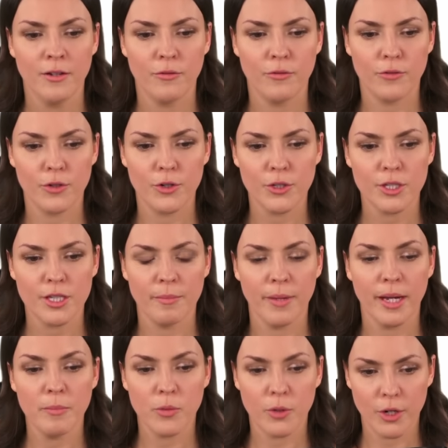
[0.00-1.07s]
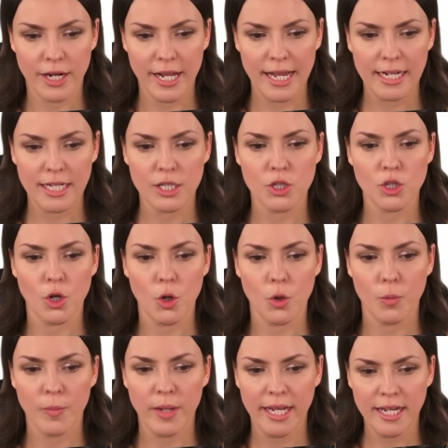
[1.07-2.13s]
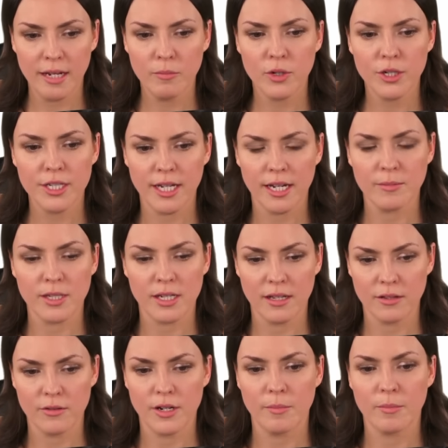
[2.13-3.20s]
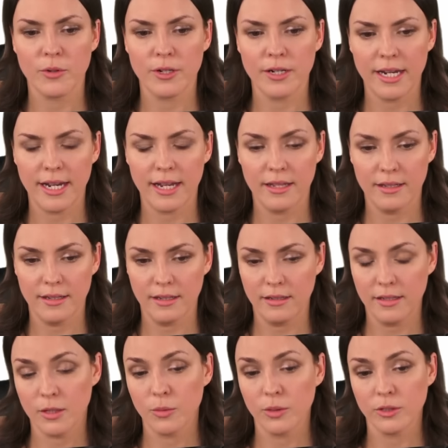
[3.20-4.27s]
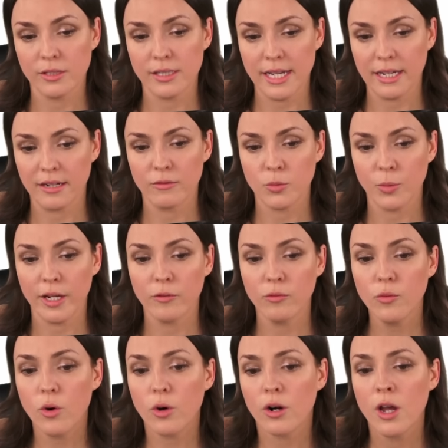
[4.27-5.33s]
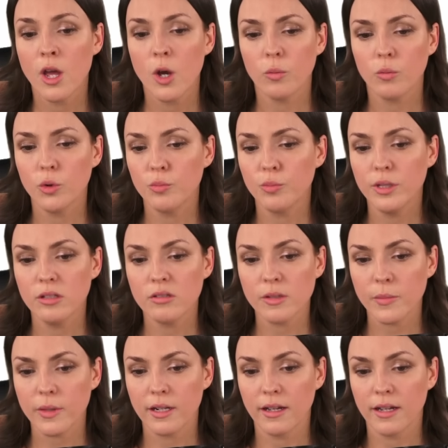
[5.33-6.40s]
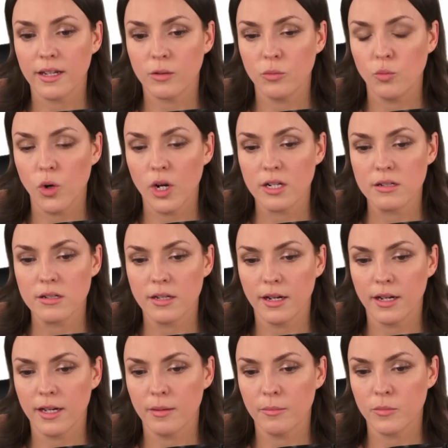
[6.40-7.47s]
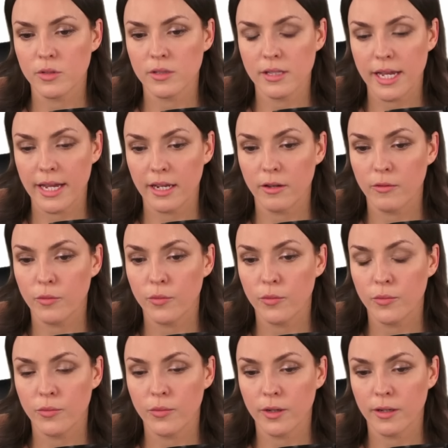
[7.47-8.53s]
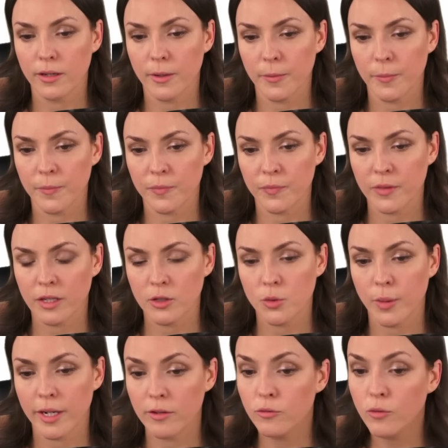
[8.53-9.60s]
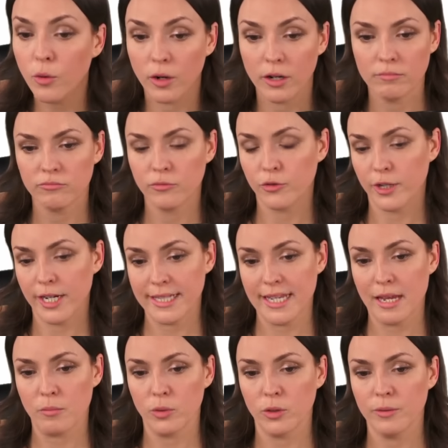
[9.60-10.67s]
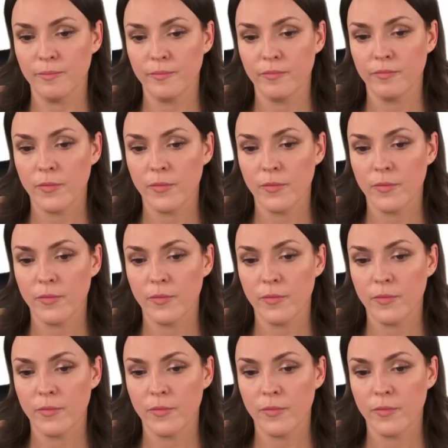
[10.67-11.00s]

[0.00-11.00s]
First, my product. So a number times another number equals negative 24 would be something like 1 times negative 24, for example.